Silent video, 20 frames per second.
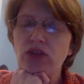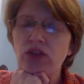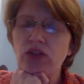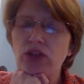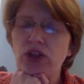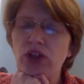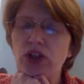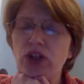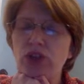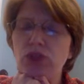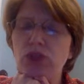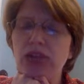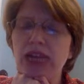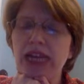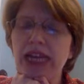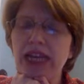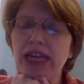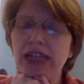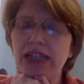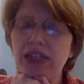for your
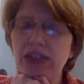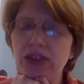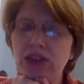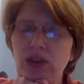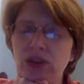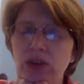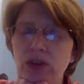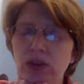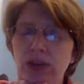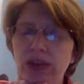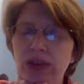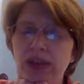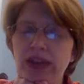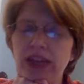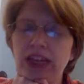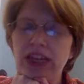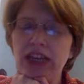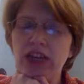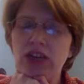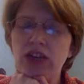plan. We
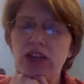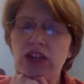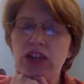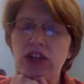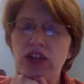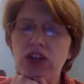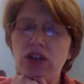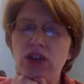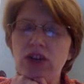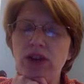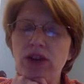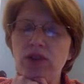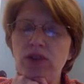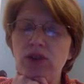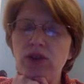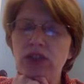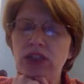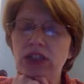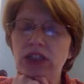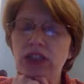thank you that you have
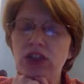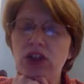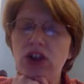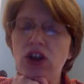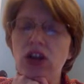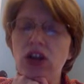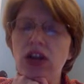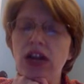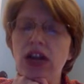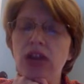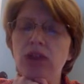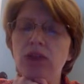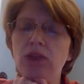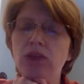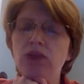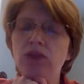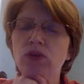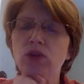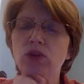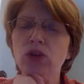worked it all out
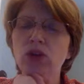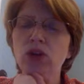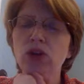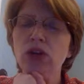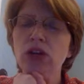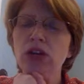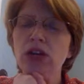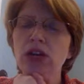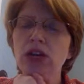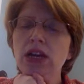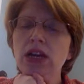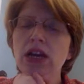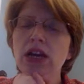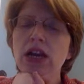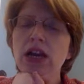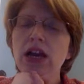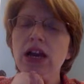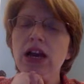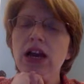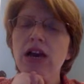before
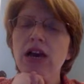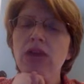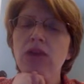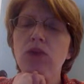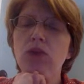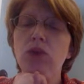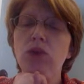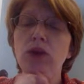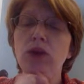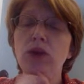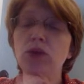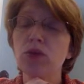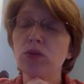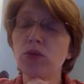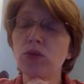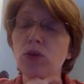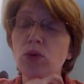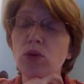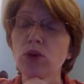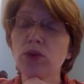um, we were
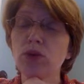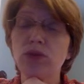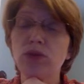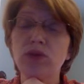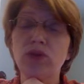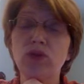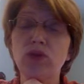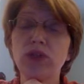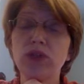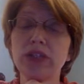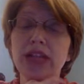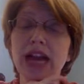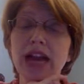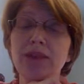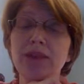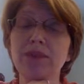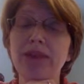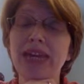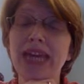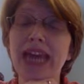born, before
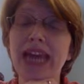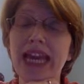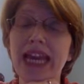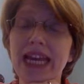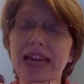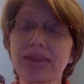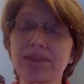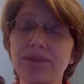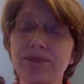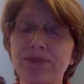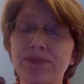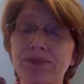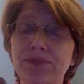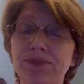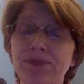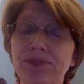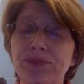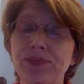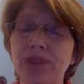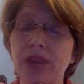time began.
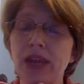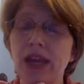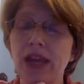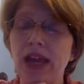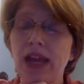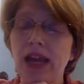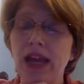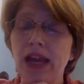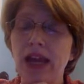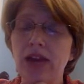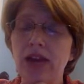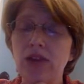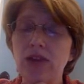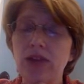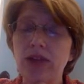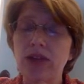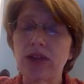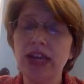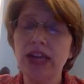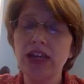And we
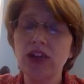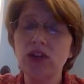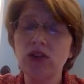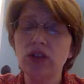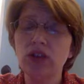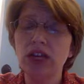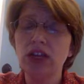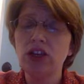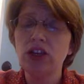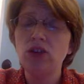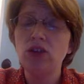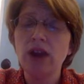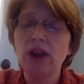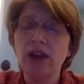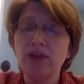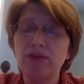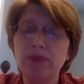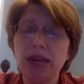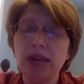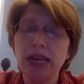thank you that you have
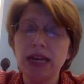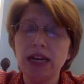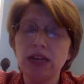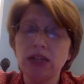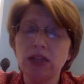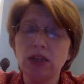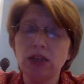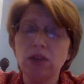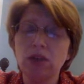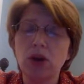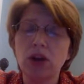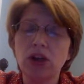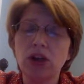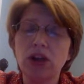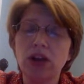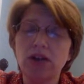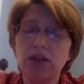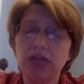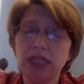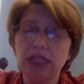made us a part
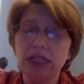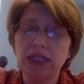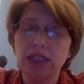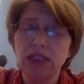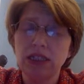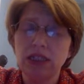of it.